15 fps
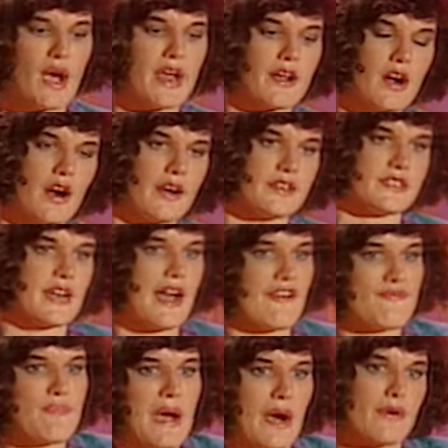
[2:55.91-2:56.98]
my car doesn't
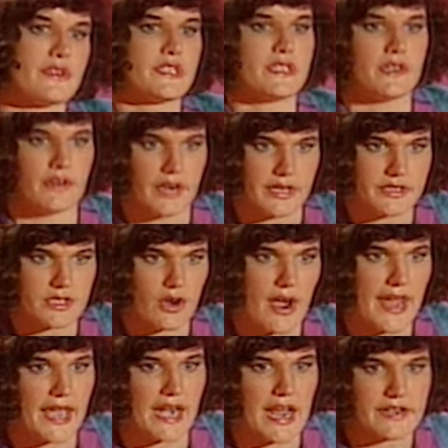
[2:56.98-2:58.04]
have power steering, so
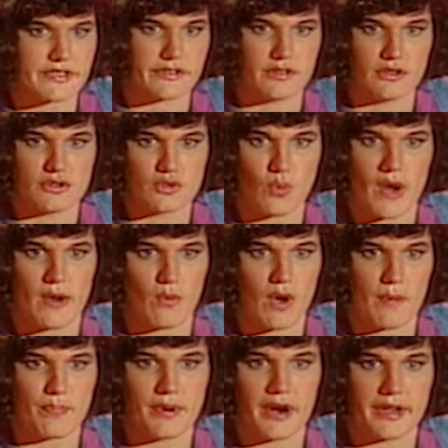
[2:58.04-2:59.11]
I can actually lose weight
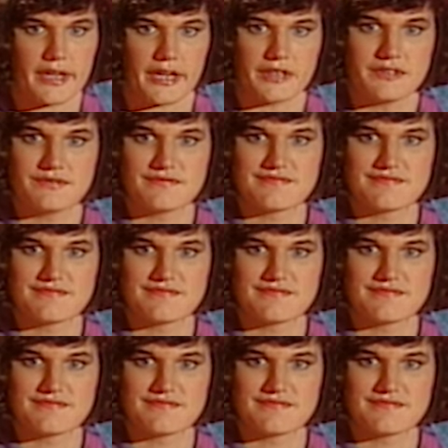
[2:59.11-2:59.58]
while parking.